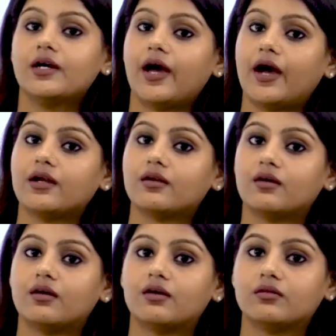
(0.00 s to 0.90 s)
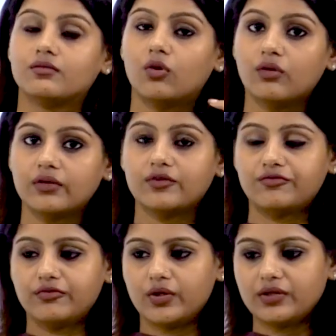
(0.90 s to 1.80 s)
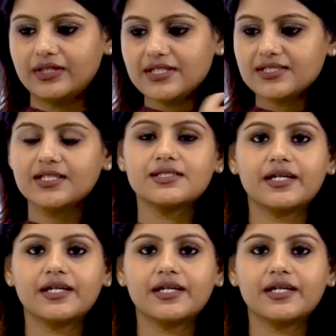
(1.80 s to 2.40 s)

and or if these things